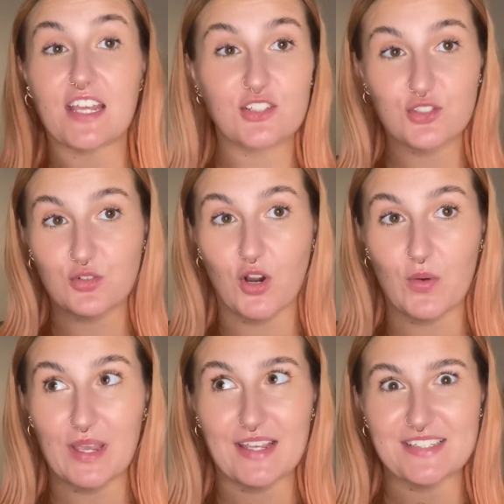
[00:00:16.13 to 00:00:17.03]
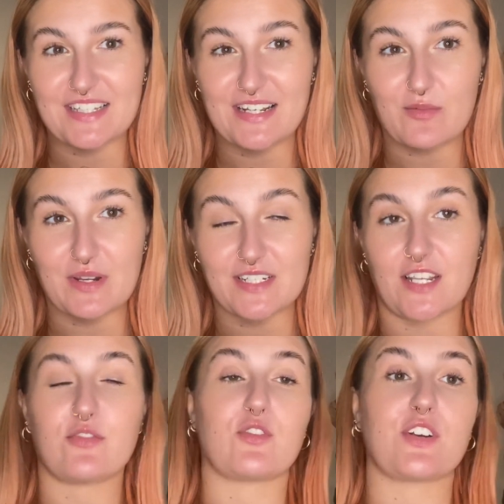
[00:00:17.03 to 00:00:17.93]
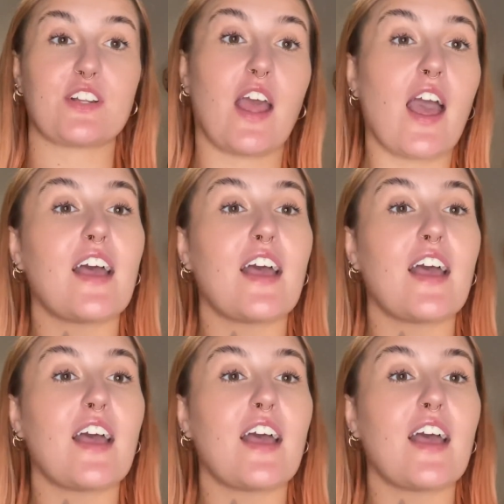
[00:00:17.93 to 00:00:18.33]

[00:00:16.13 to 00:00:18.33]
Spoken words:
intro, it is a little bit different.